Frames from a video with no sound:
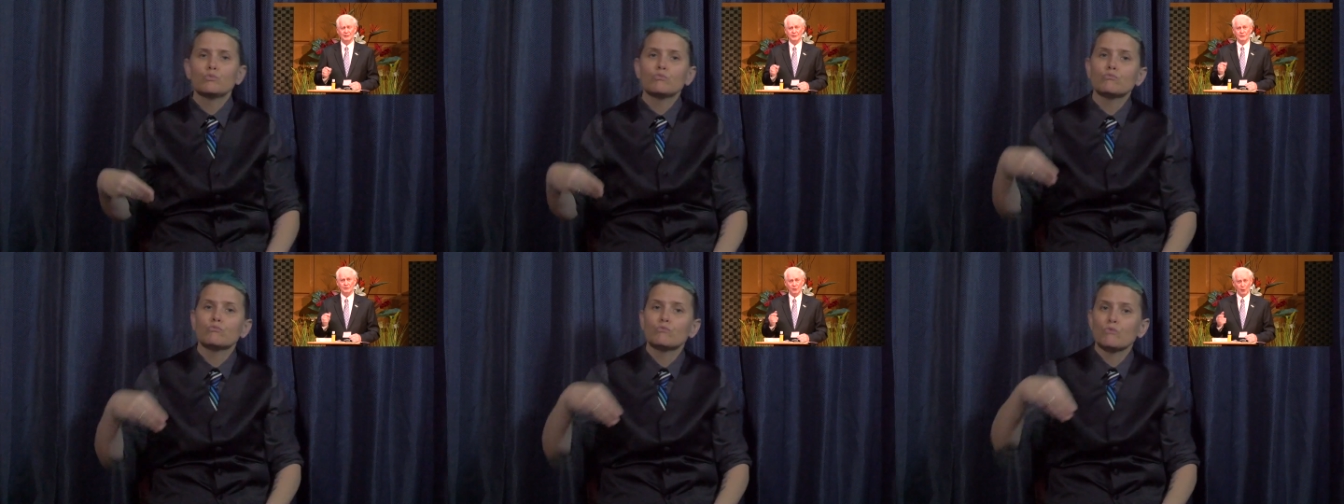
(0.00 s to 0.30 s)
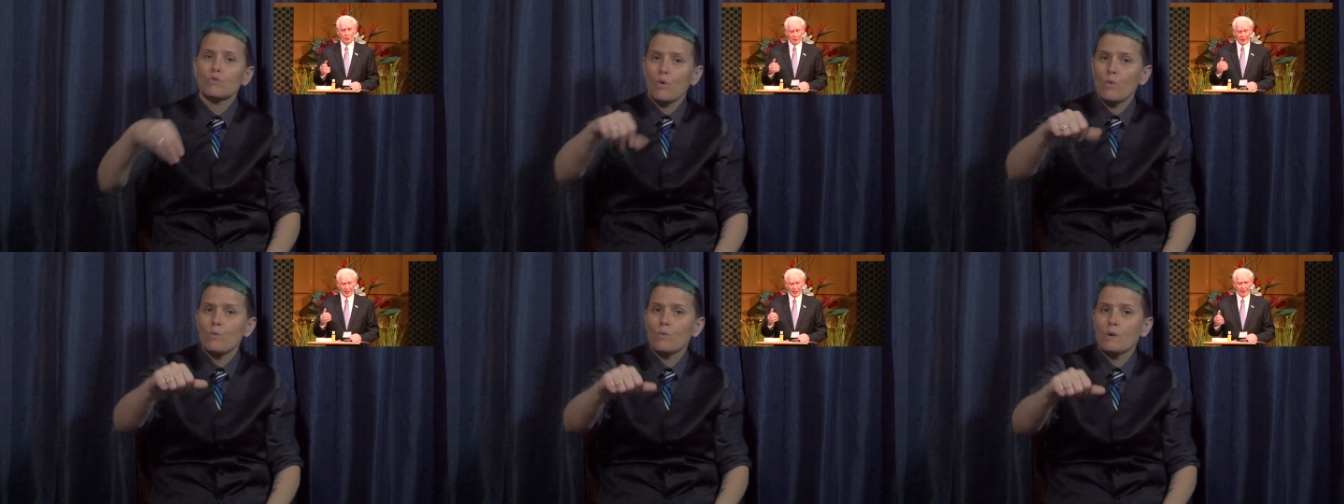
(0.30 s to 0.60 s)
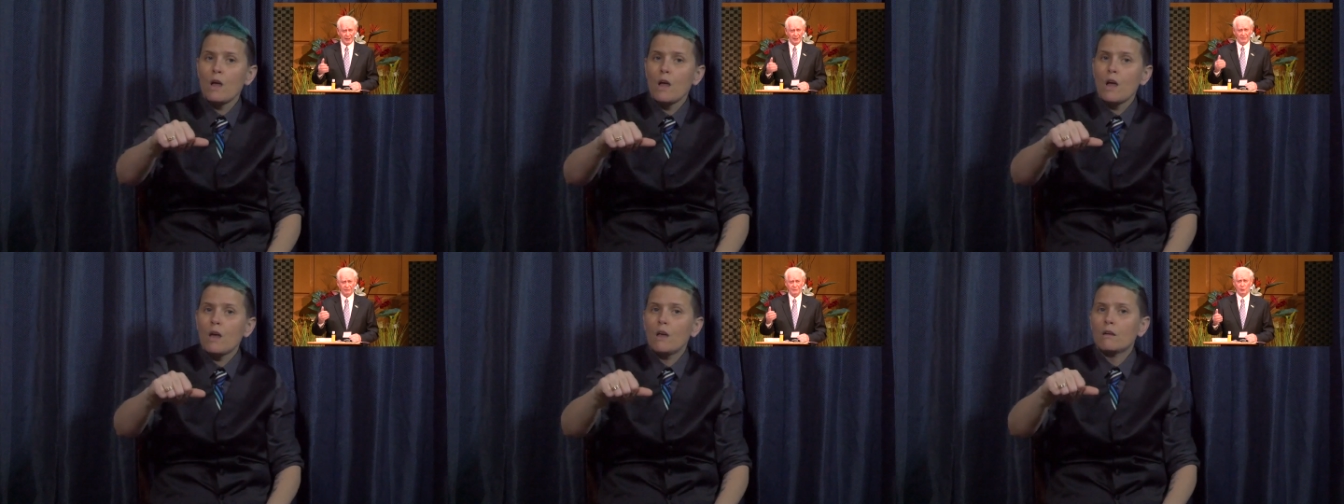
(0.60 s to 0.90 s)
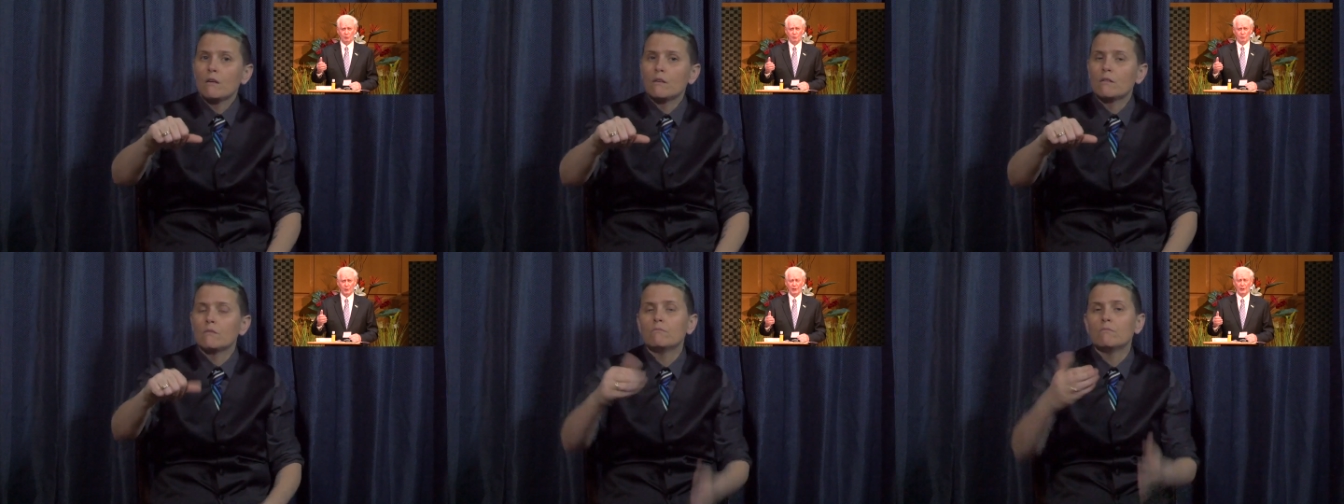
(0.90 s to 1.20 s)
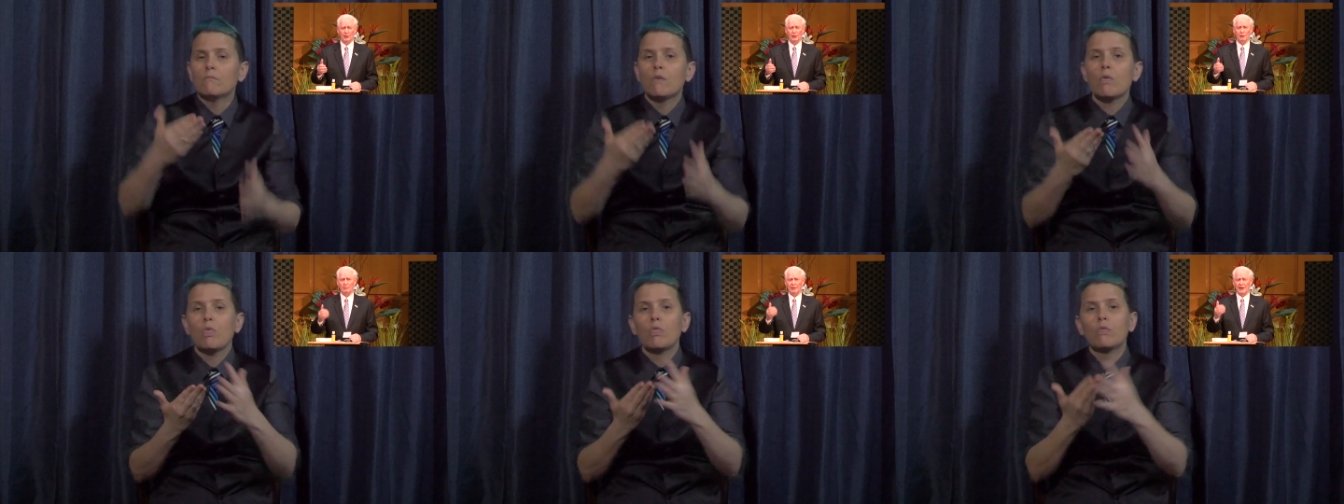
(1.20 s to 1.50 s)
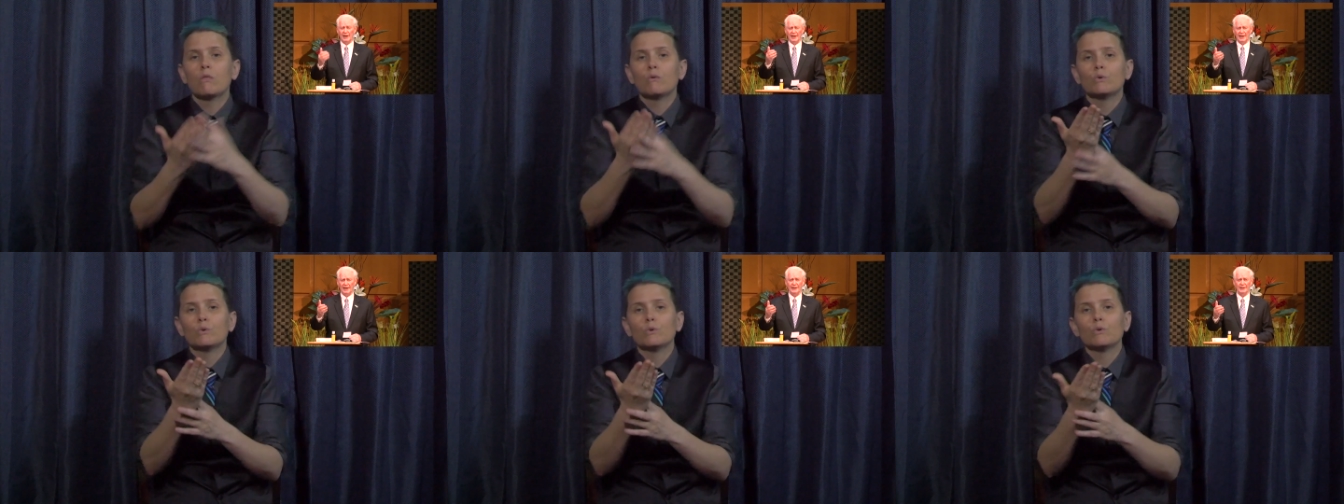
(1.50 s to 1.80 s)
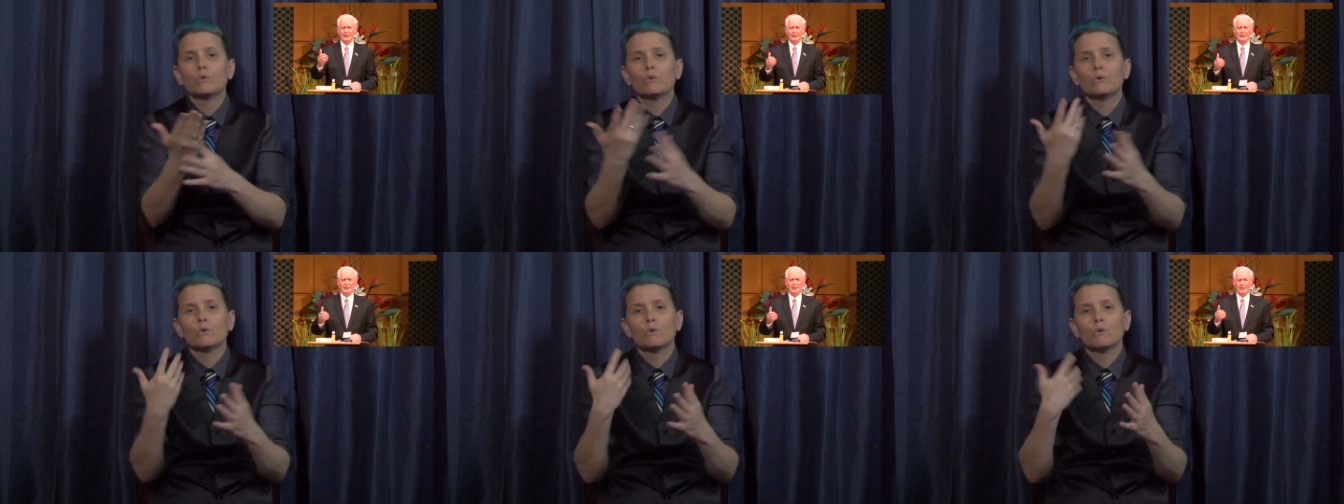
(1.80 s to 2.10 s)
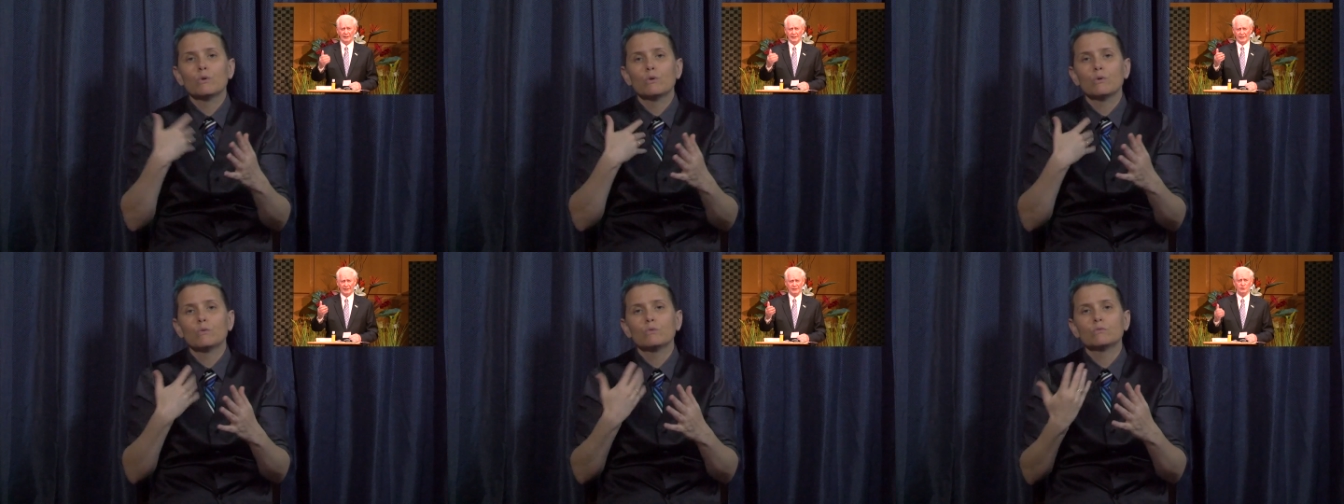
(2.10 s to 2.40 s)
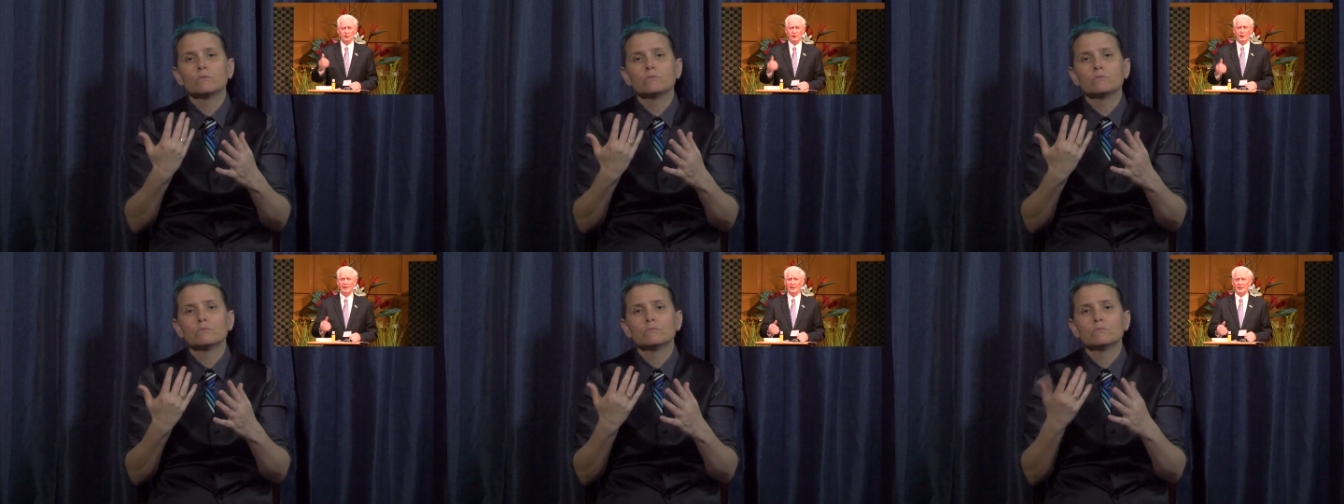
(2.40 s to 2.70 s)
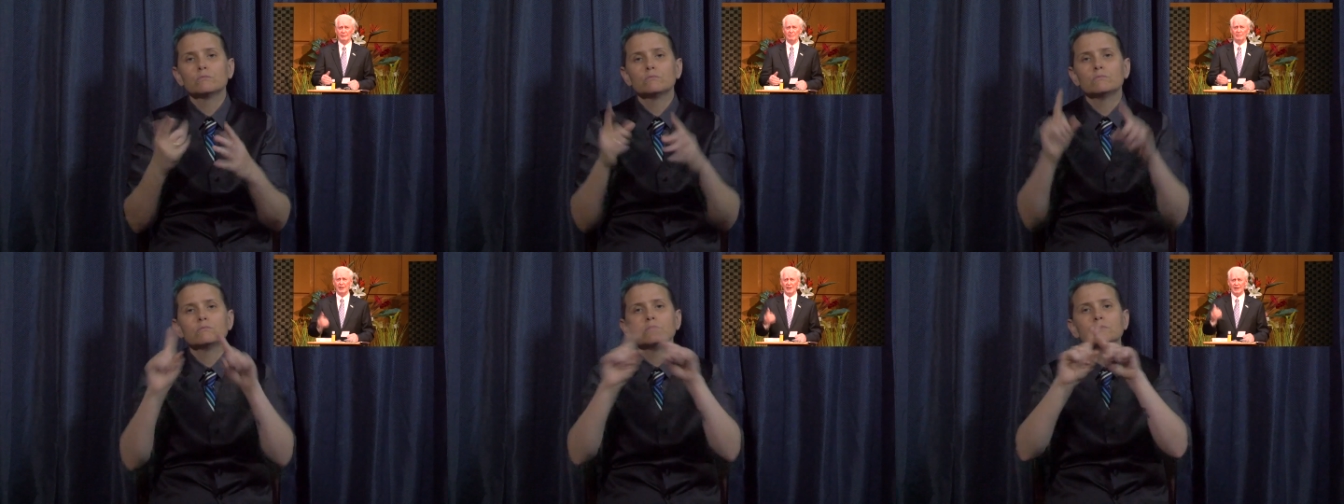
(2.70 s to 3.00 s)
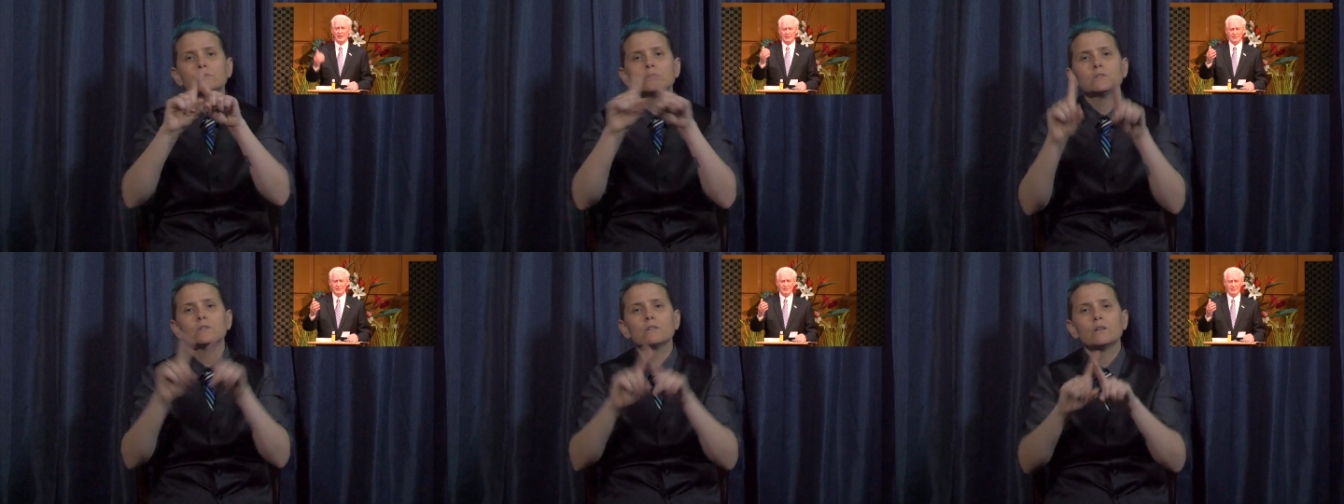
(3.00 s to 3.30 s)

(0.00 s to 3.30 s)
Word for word: donate, if you will, by electronic means.